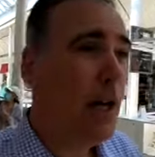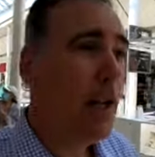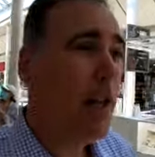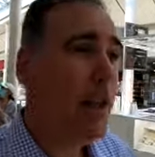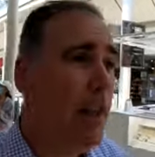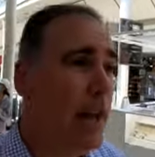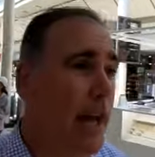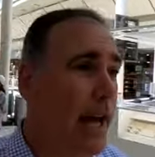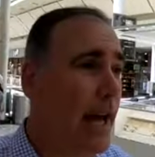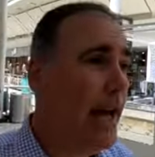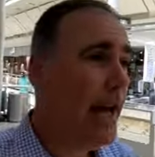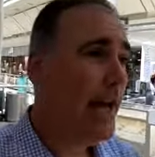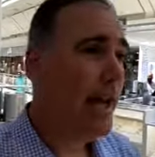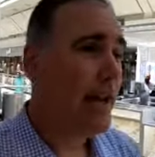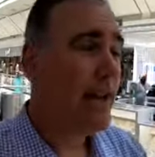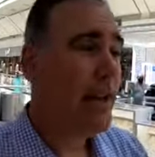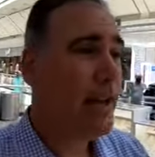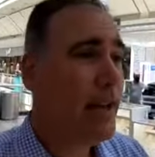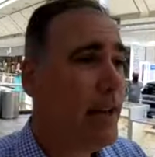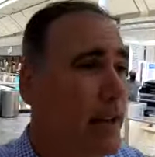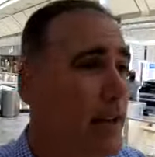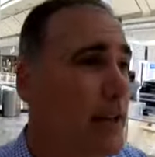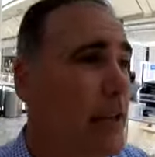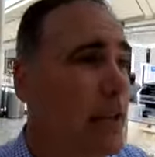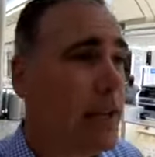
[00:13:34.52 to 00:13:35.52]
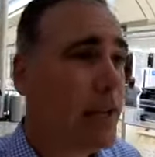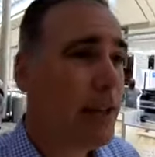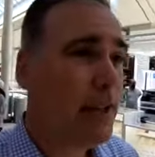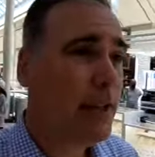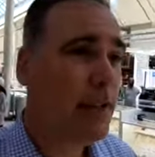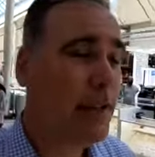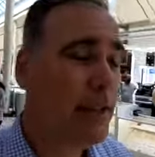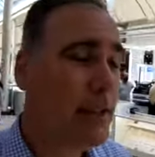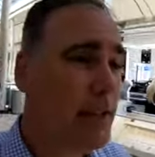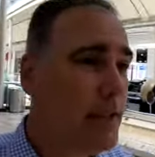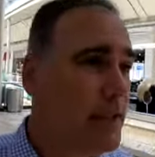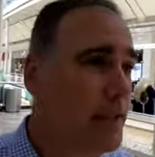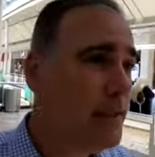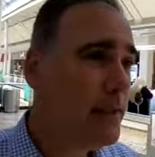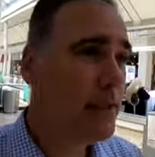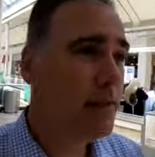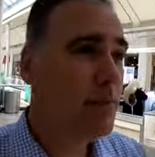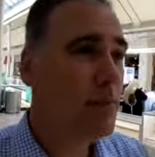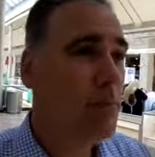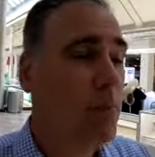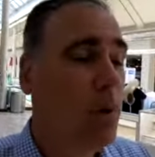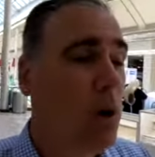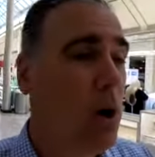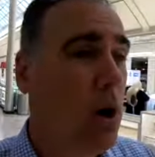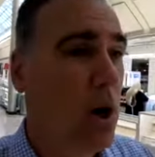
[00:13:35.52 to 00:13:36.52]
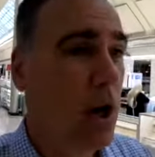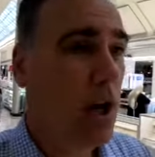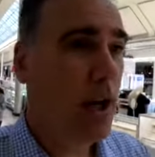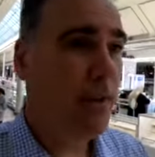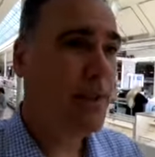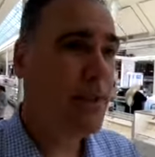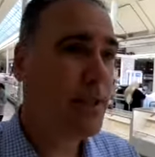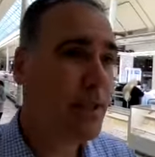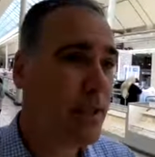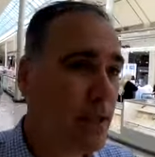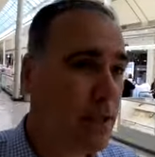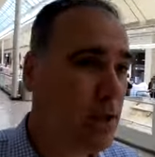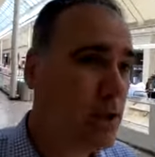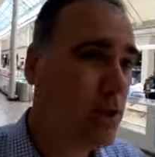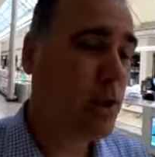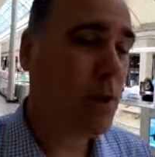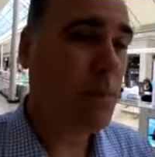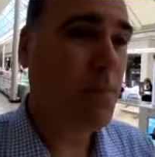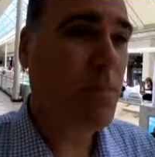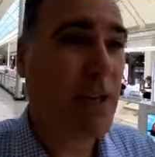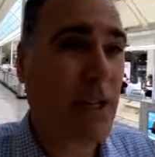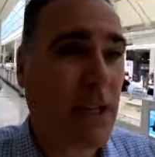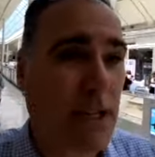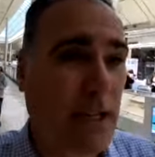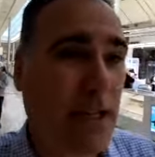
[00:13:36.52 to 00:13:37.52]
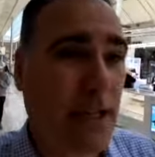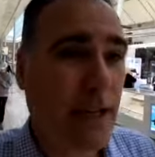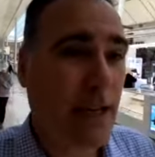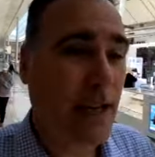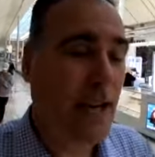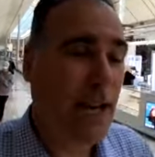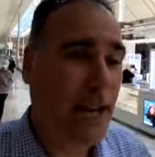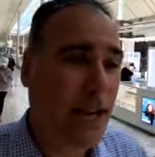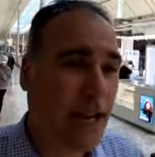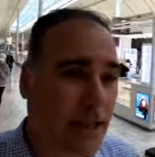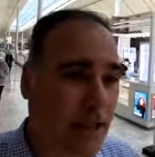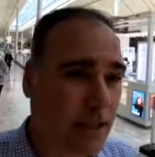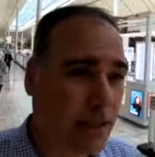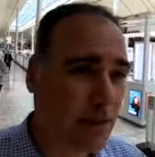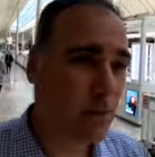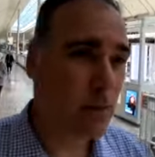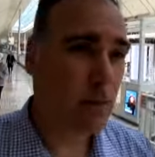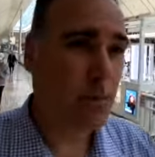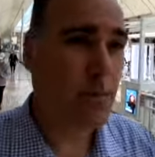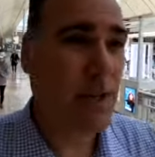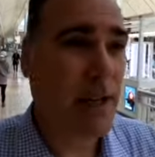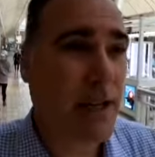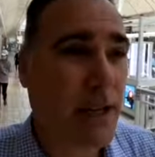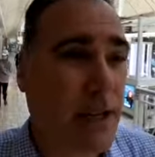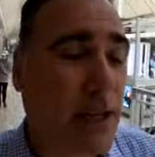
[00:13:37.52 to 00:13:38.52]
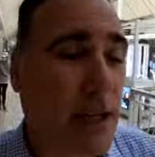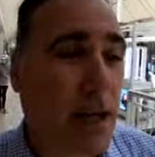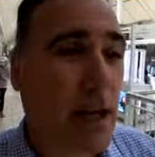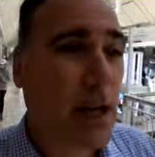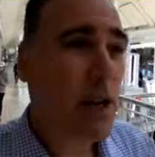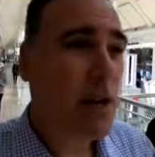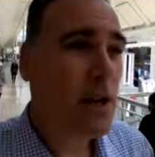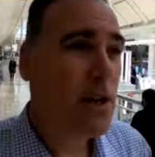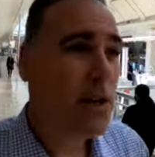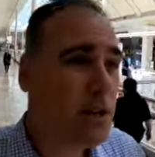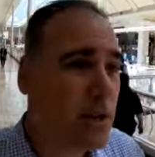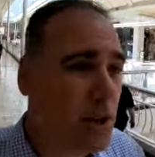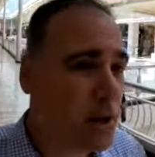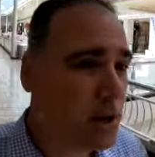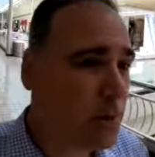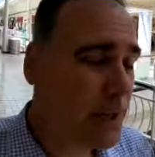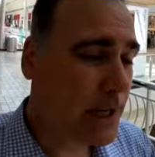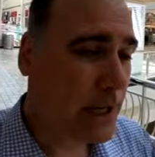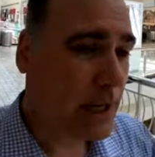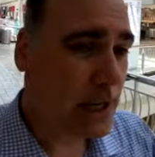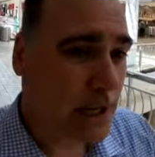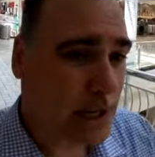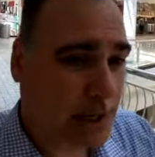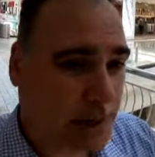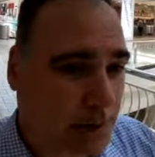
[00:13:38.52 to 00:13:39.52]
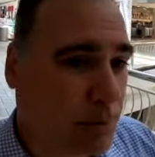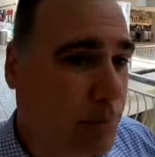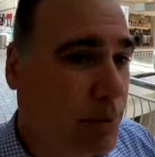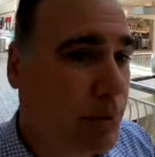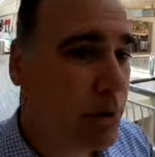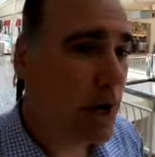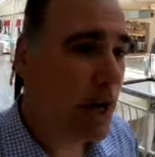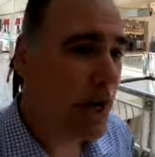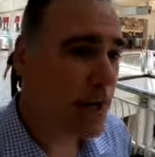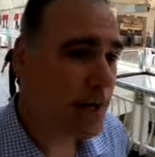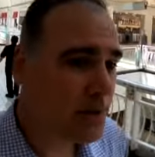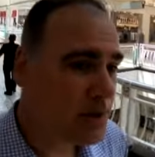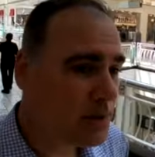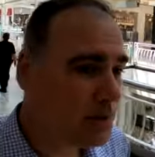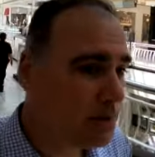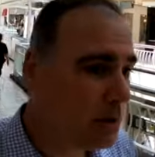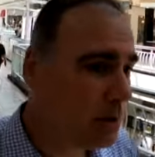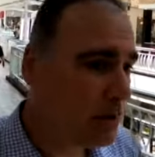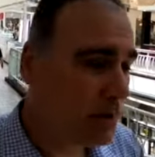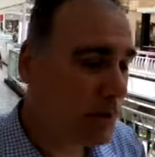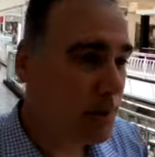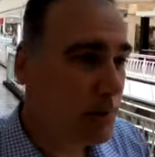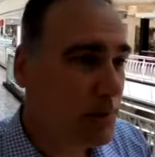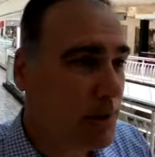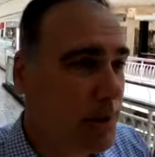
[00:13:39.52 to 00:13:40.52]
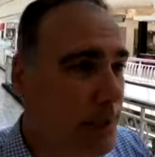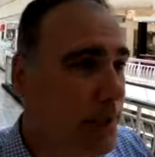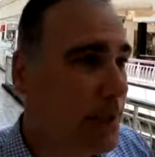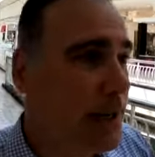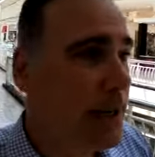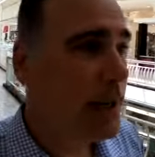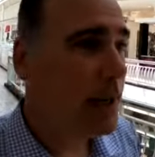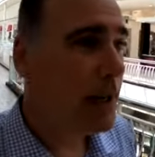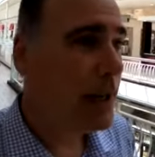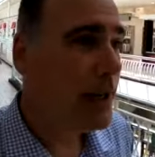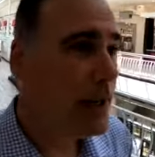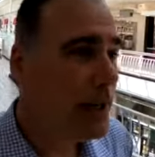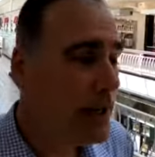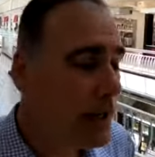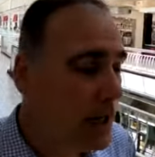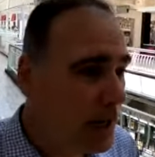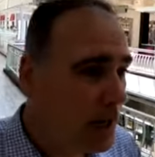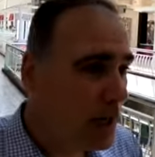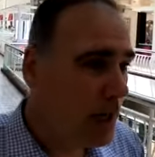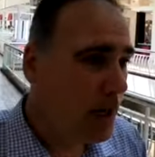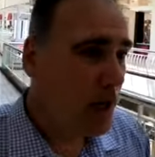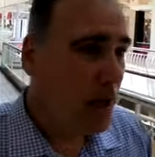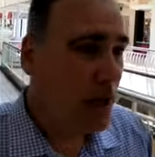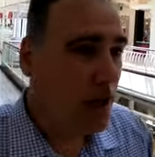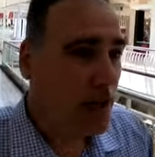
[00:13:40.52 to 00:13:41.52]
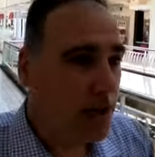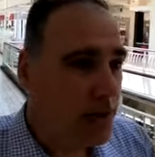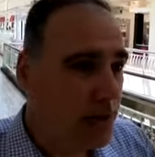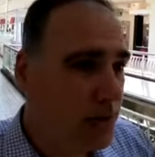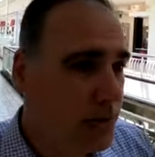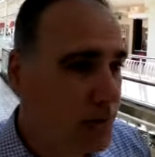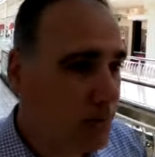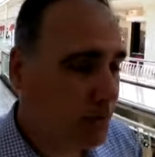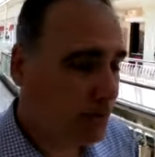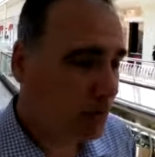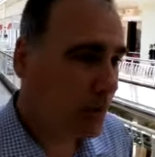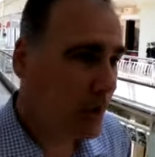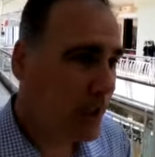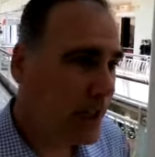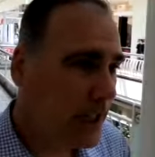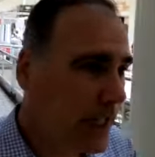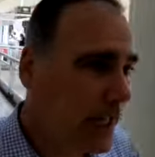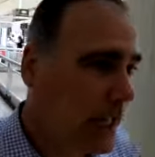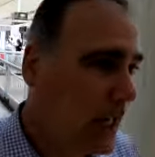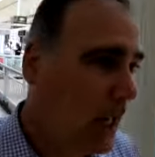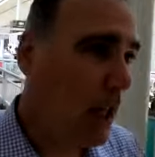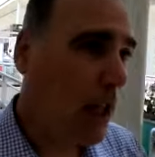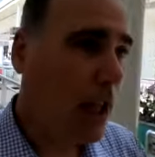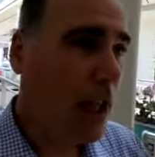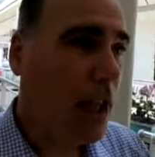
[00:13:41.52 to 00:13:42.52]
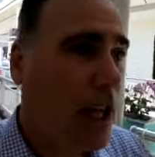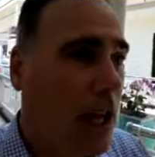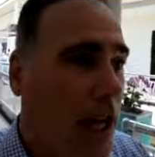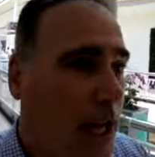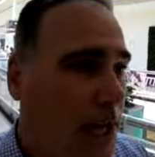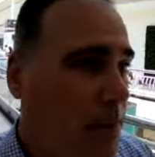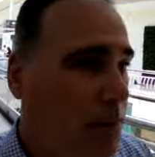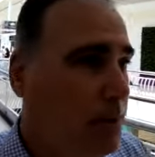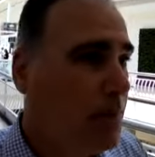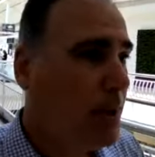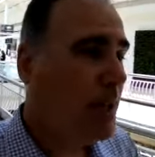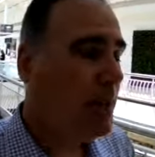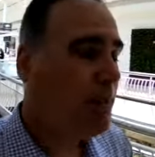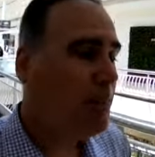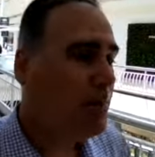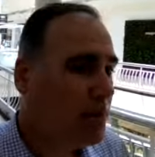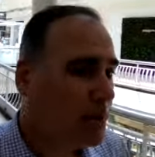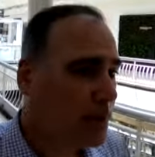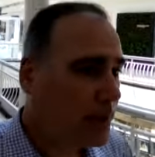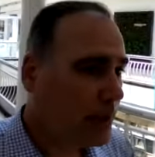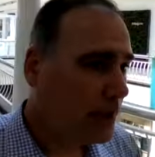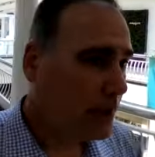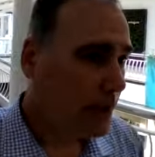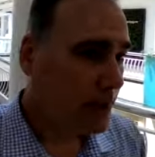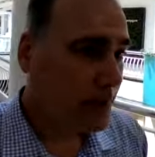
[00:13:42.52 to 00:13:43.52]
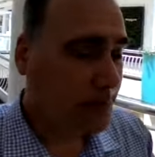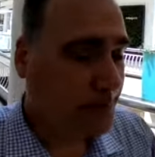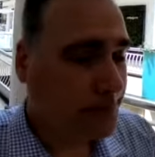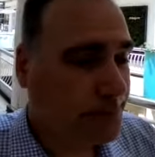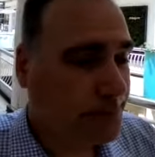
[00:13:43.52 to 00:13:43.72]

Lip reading: that this mall, obviously shipping and handling would be going on and products moving, but there's really a lot of people here.